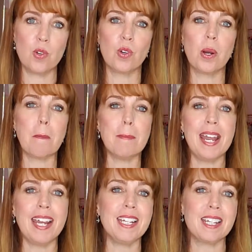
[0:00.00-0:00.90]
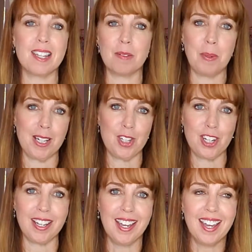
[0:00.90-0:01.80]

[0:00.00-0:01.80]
You're going to paint this picture.